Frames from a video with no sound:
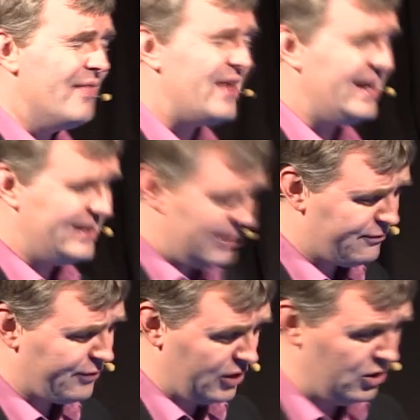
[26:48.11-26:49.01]
that He did
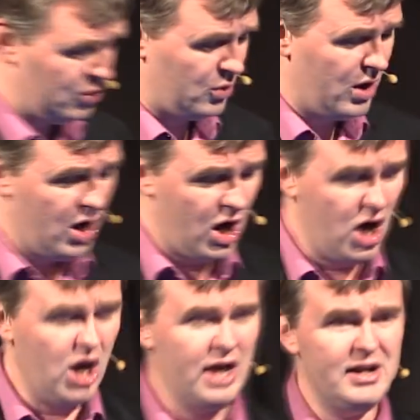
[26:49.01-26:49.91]
for you
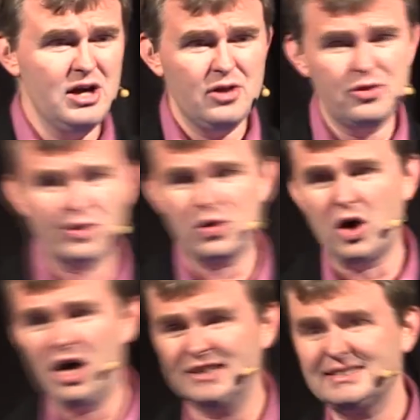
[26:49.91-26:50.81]
on the
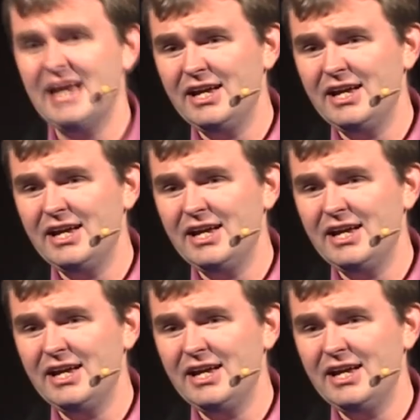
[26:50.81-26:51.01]
cross.